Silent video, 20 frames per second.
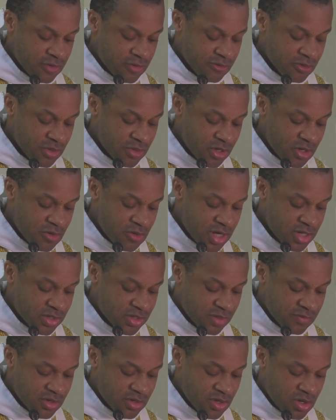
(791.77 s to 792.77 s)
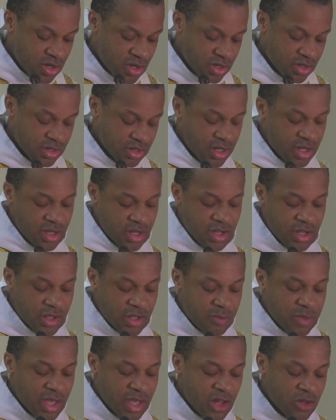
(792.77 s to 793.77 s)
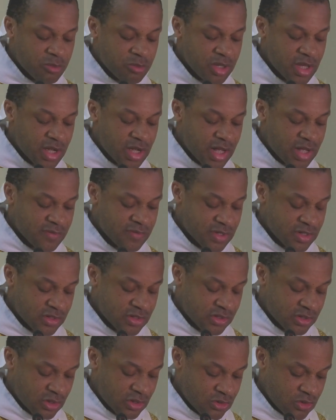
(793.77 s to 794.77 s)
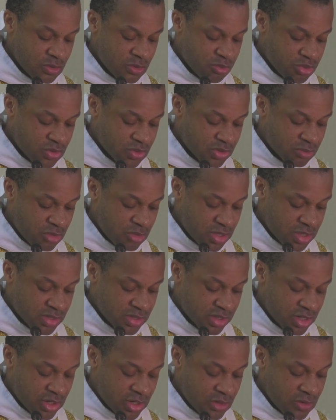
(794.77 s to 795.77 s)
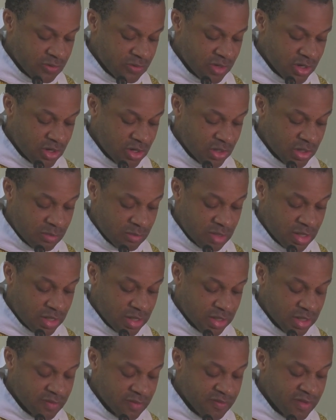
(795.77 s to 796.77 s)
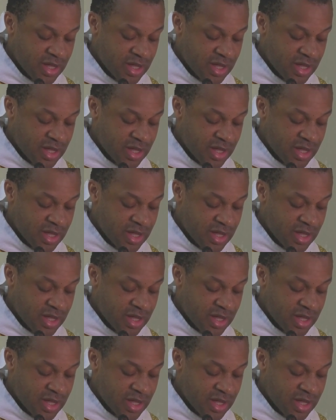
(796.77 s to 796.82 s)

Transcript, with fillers: through the grace of God, um, helping others to put modest clothing on the market.